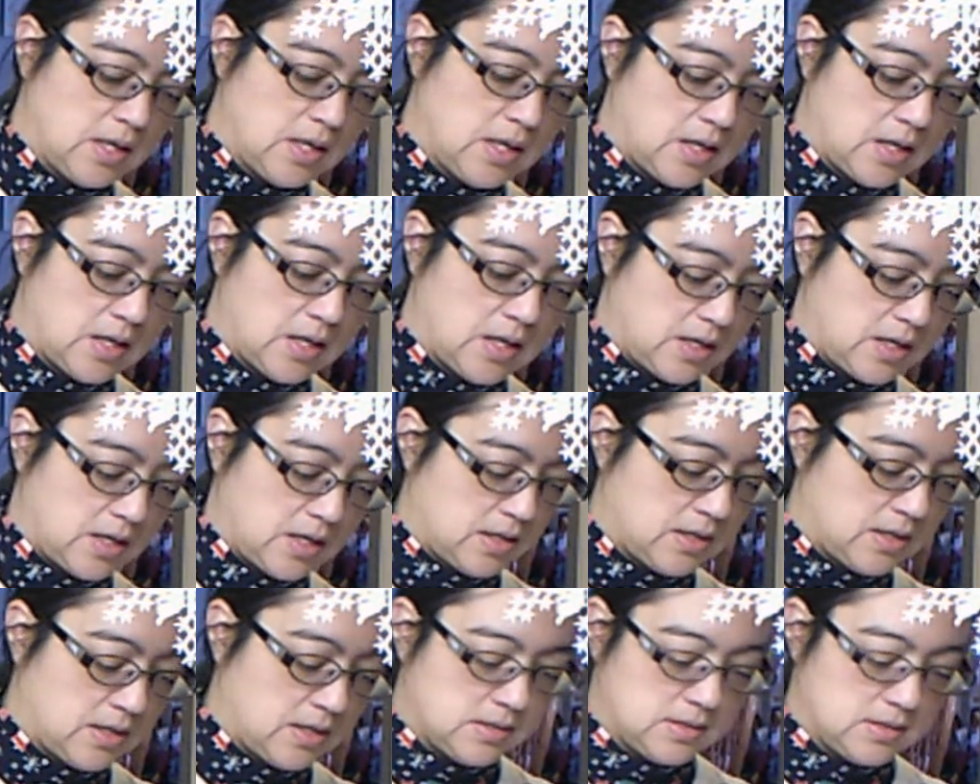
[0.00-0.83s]

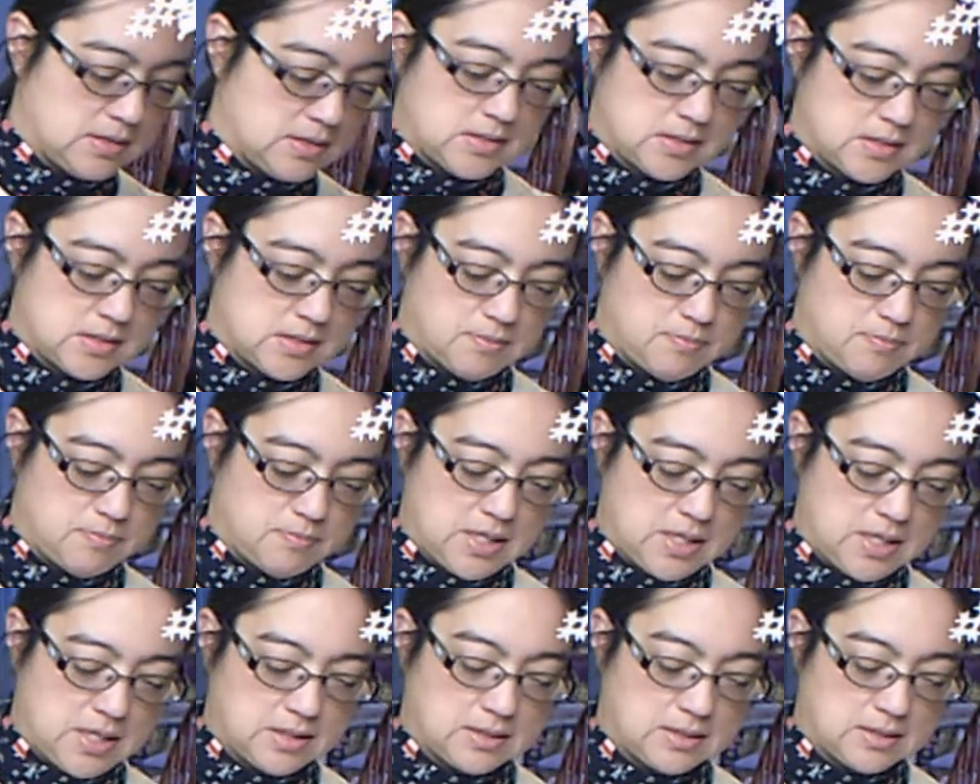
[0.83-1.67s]
And being
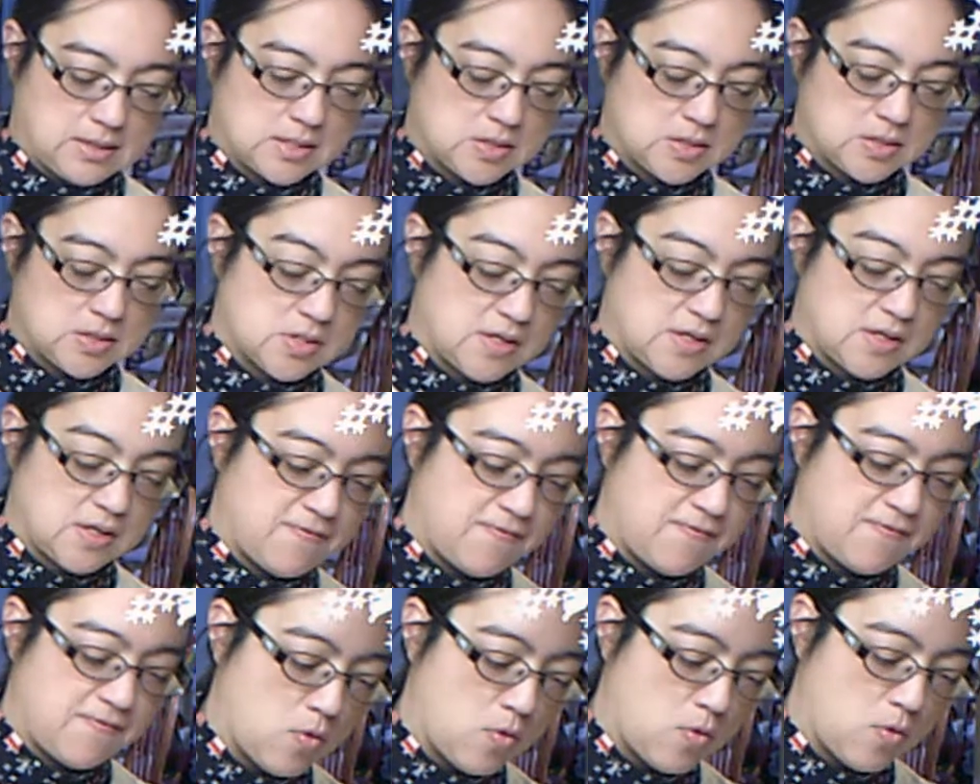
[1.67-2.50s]
that this was a
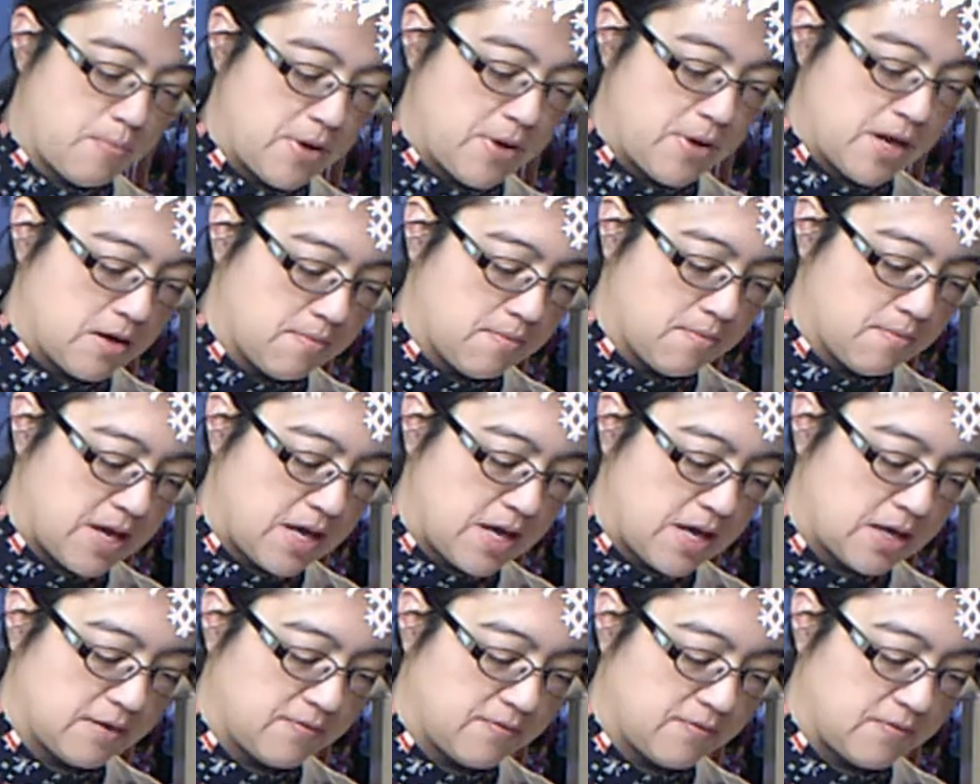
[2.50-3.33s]
4-pound bag
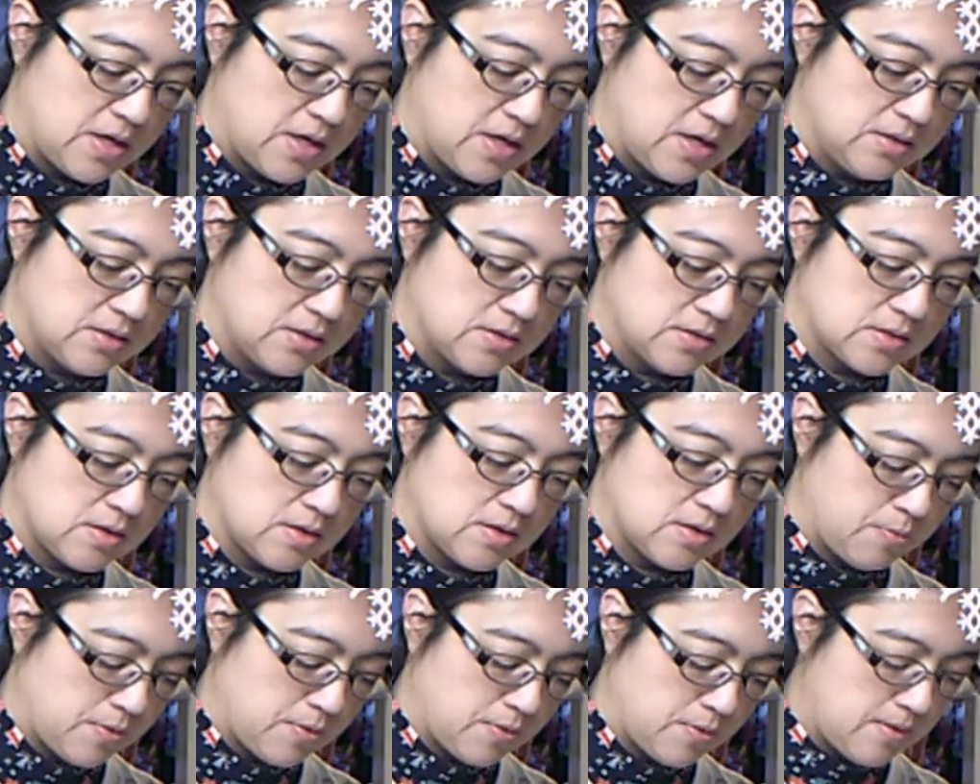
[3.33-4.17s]
of onions, I'll
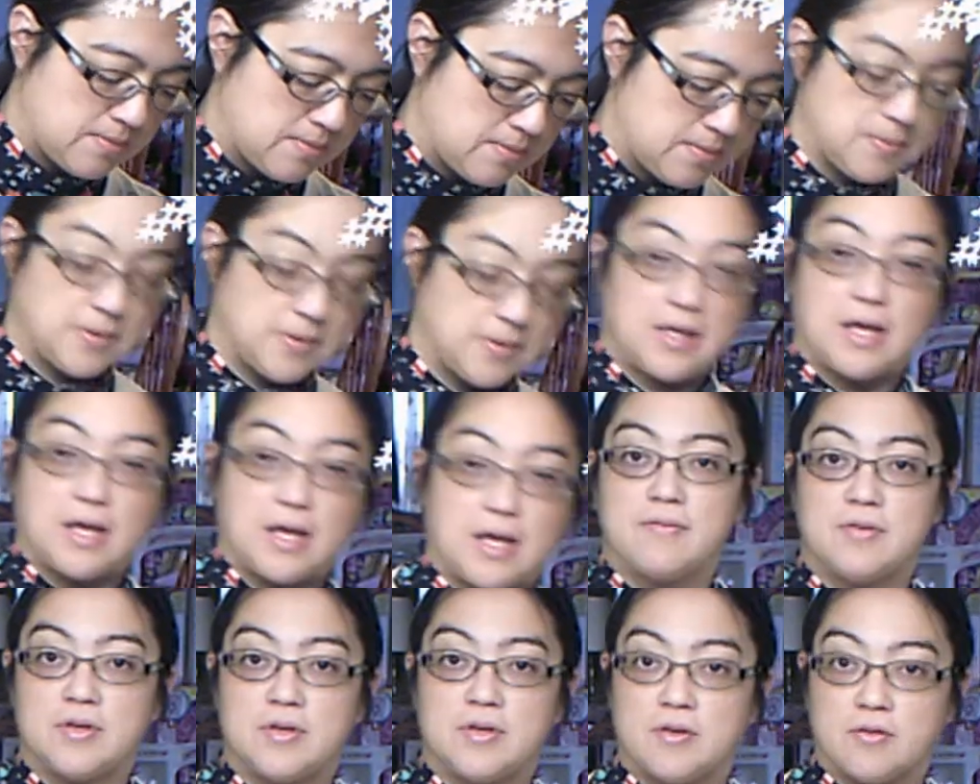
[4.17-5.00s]
probably have
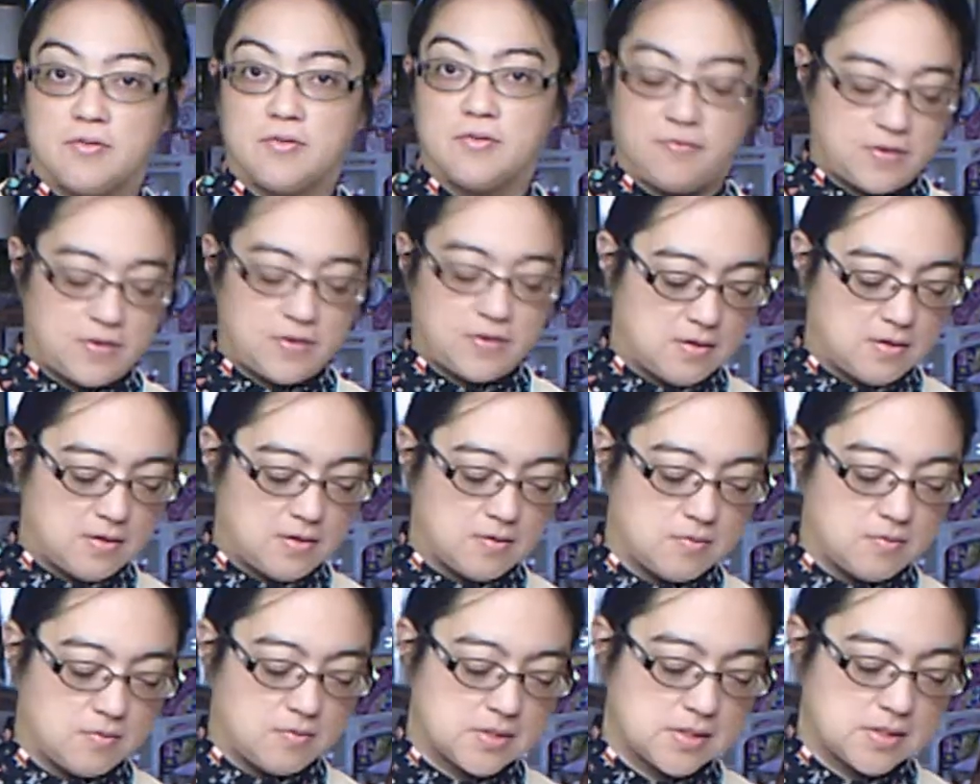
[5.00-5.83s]
another video
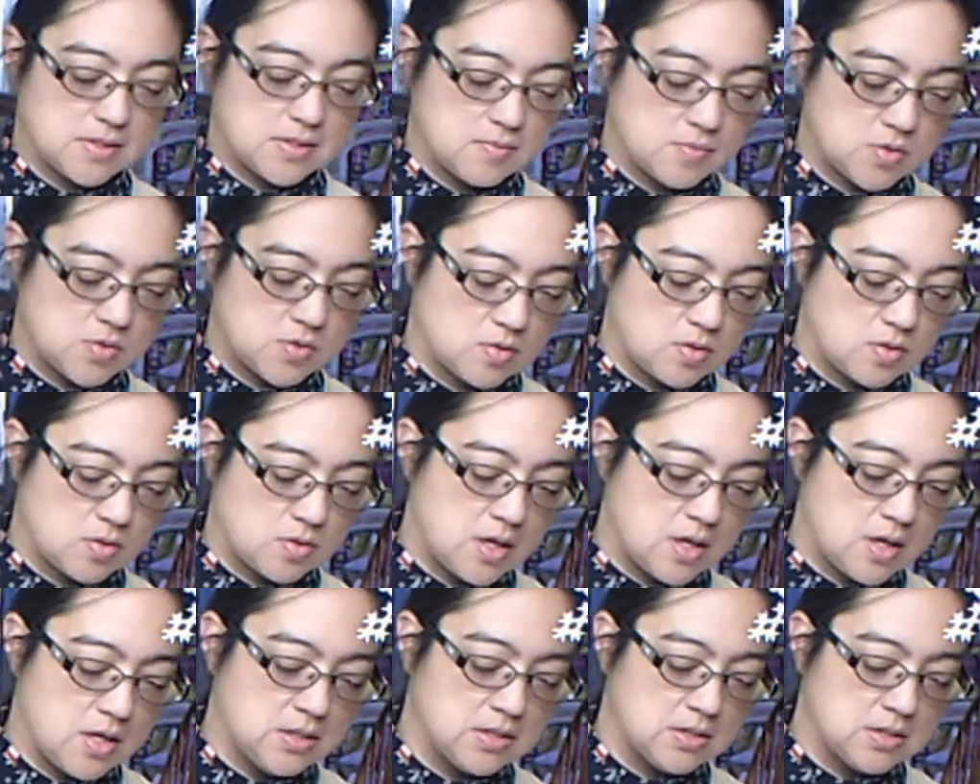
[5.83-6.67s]
with some sort of
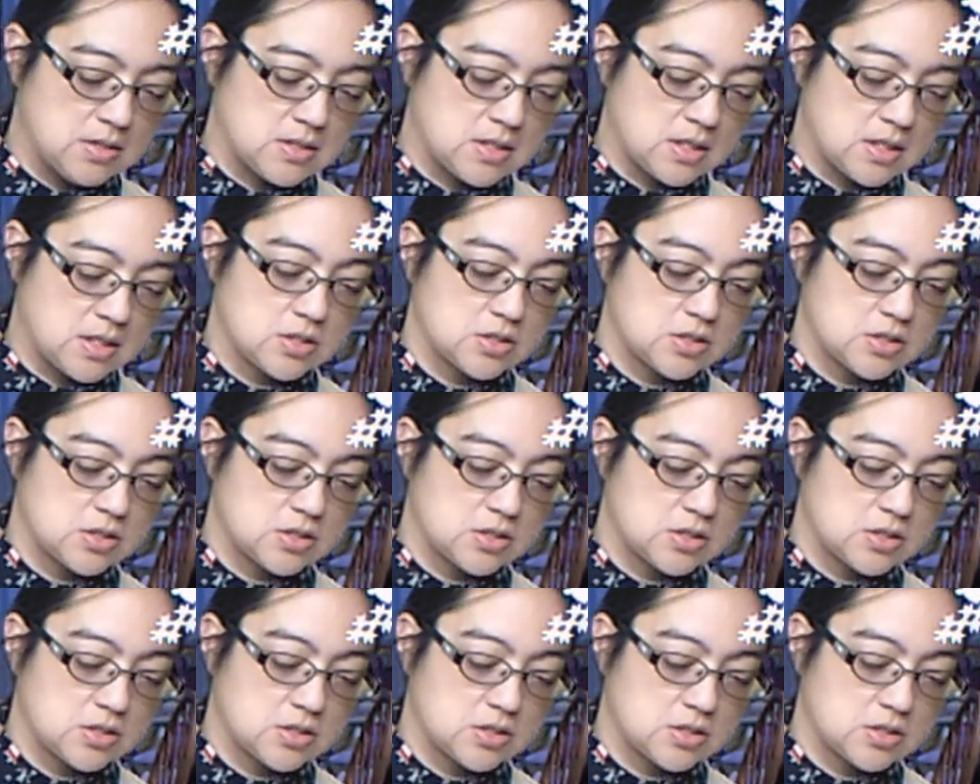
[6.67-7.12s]
onion dish.